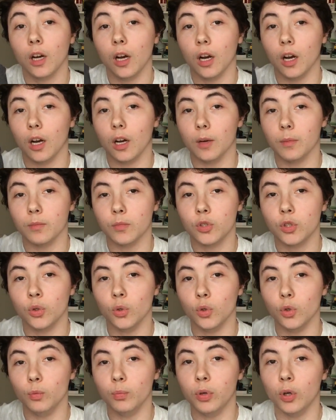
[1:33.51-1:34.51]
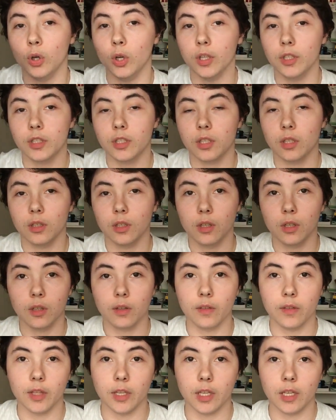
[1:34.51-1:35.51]
um, to put
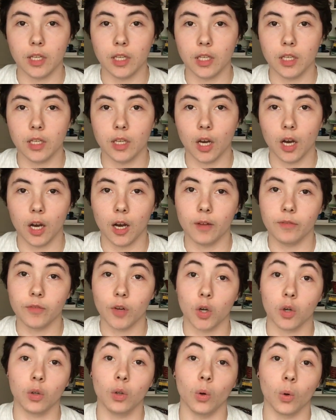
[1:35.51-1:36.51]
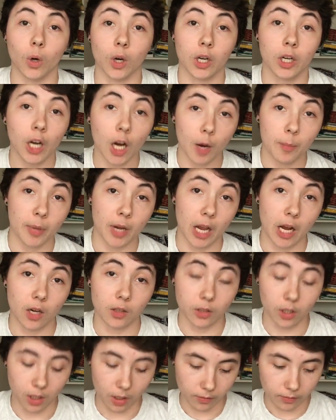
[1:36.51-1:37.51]
the uh, funnel or cup
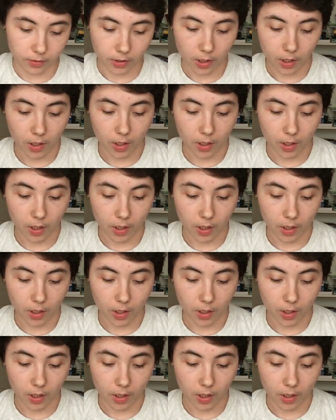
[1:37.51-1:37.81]
out of,